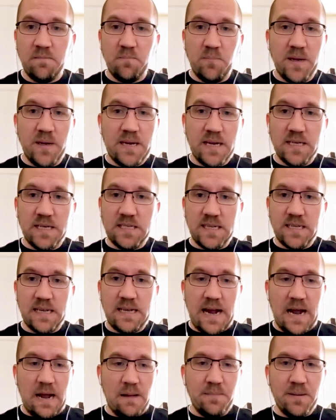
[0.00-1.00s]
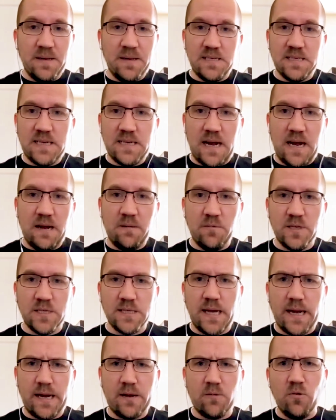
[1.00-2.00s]
Because the gap in time
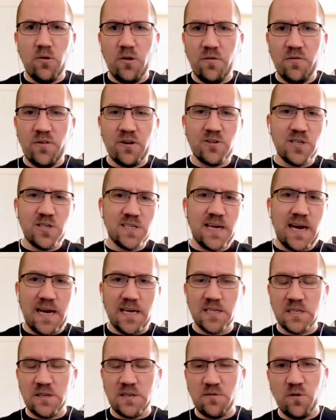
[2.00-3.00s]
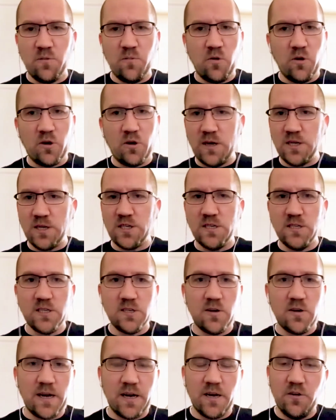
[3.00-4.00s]
is like, well, they're just asking for more questions.
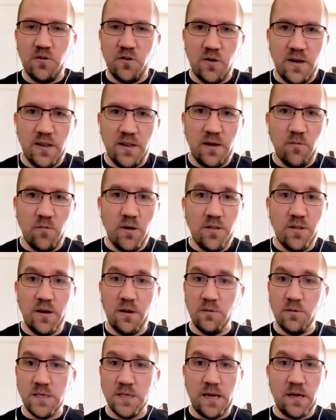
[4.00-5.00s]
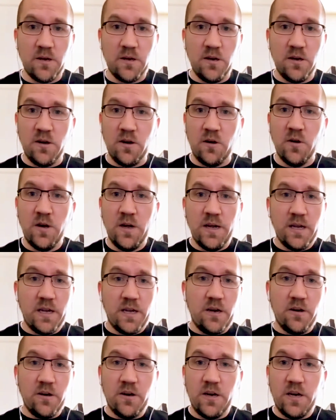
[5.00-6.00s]
They're not going to do anything with it. It was like, no.
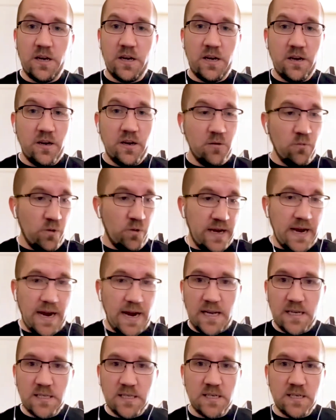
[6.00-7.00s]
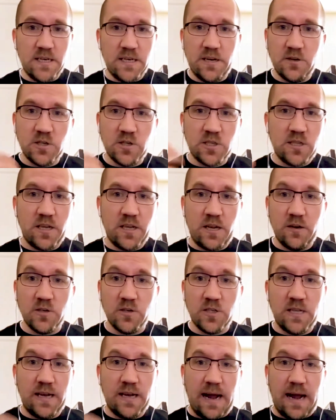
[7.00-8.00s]
Here we asked, and here's
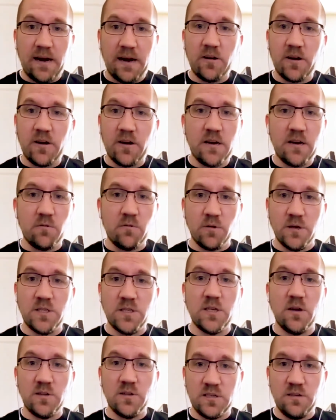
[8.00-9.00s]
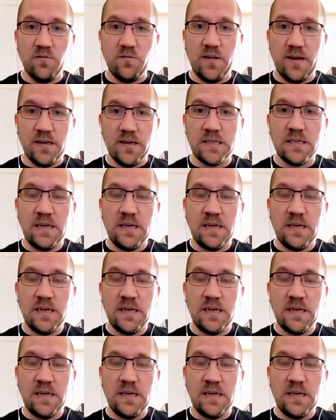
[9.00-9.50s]
the aggregated results of this.